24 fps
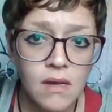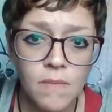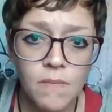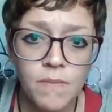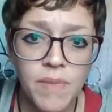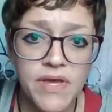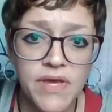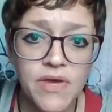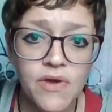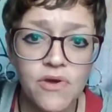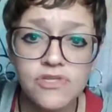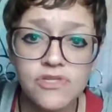
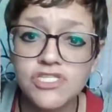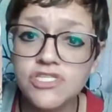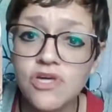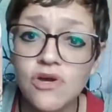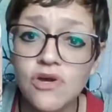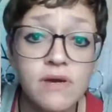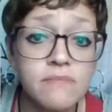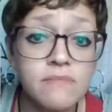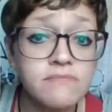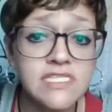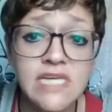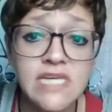But your
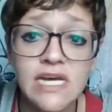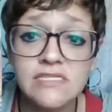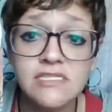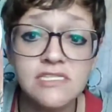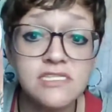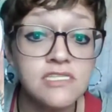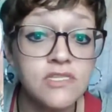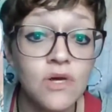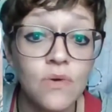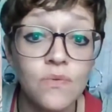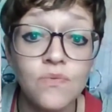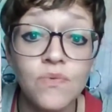
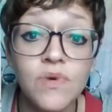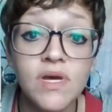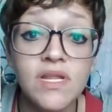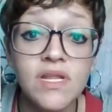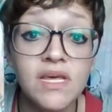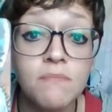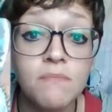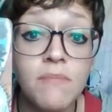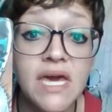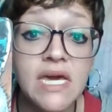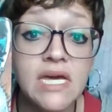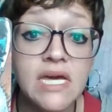circumstances are really
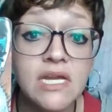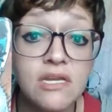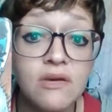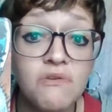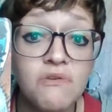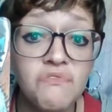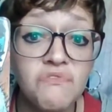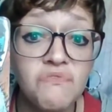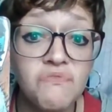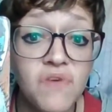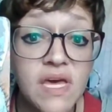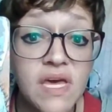making you
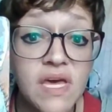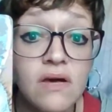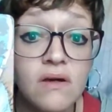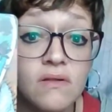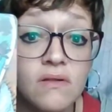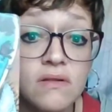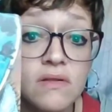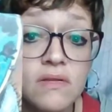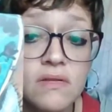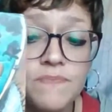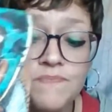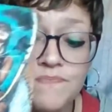
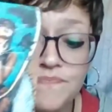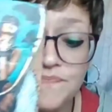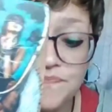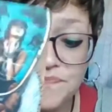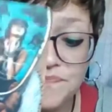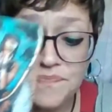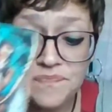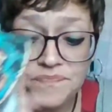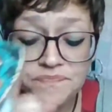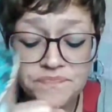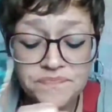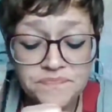feel
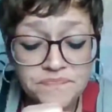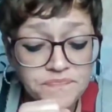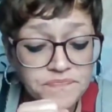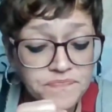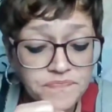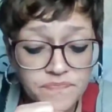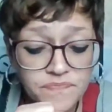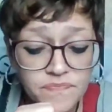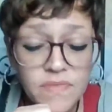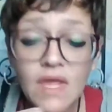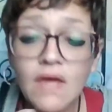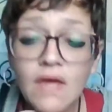
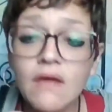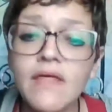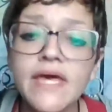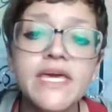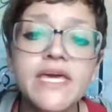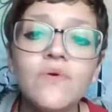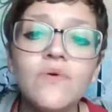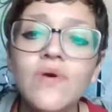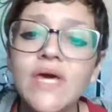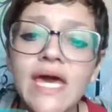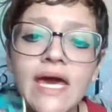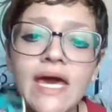like
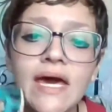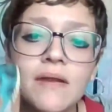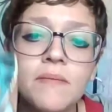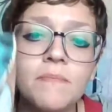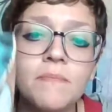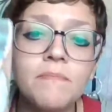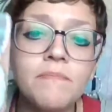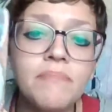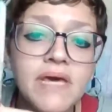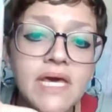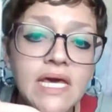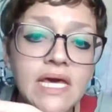you
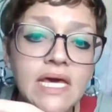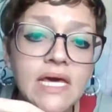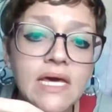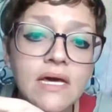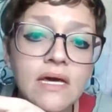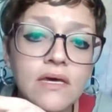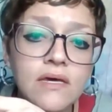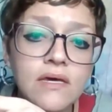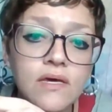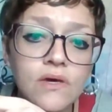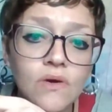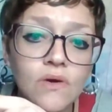can't
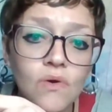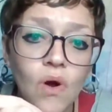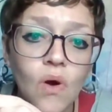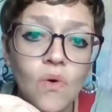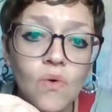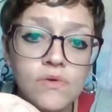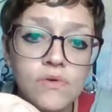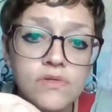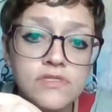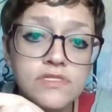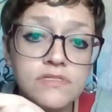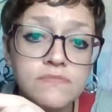be your
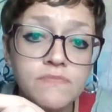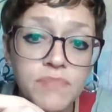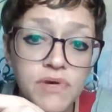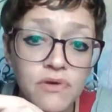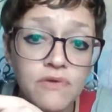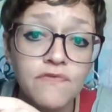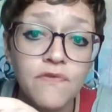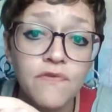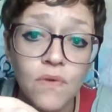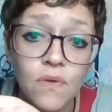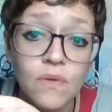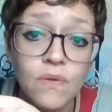own
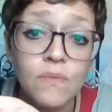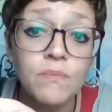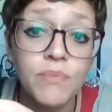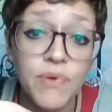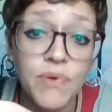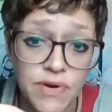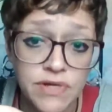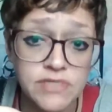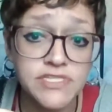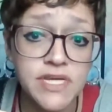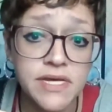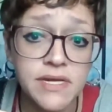beautiful
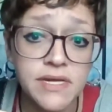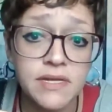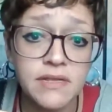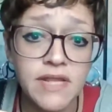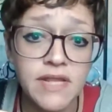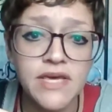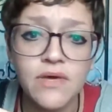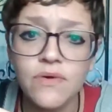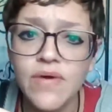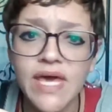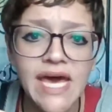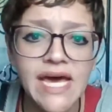person.
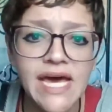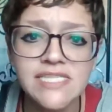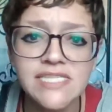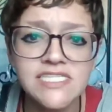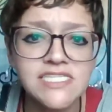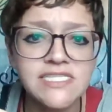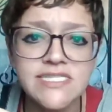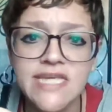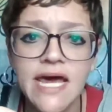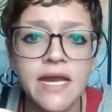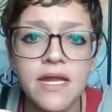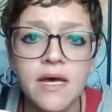Like you can't
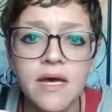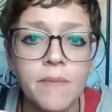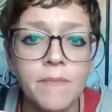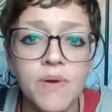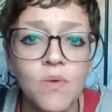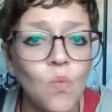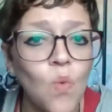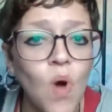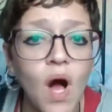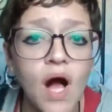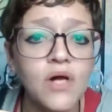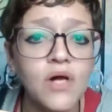stand up
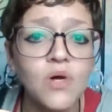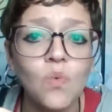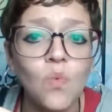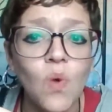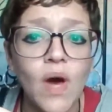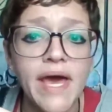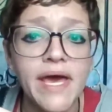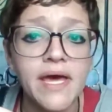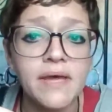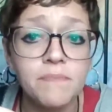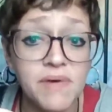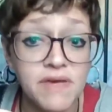and walk
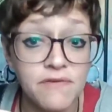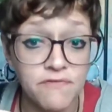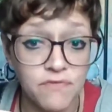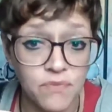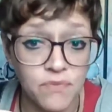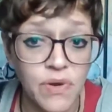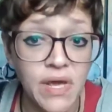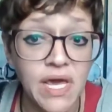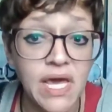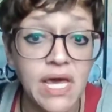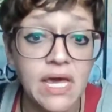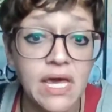away and be
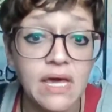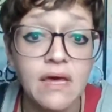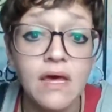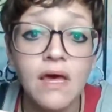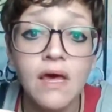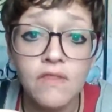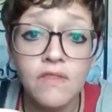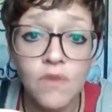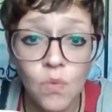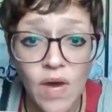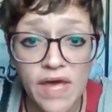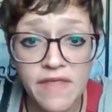free
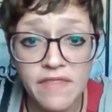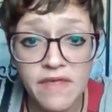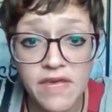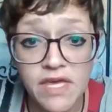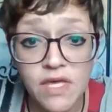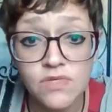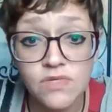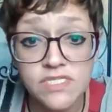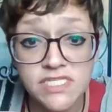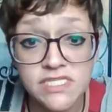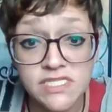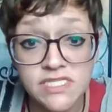the way that you
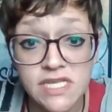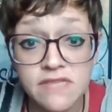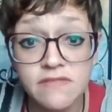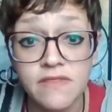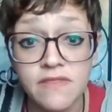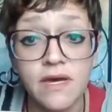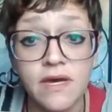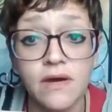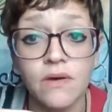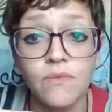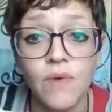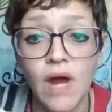sit
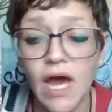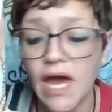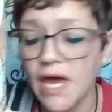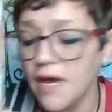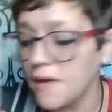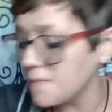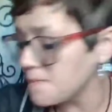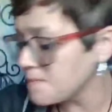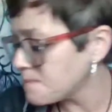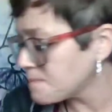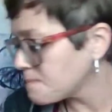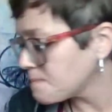there, right?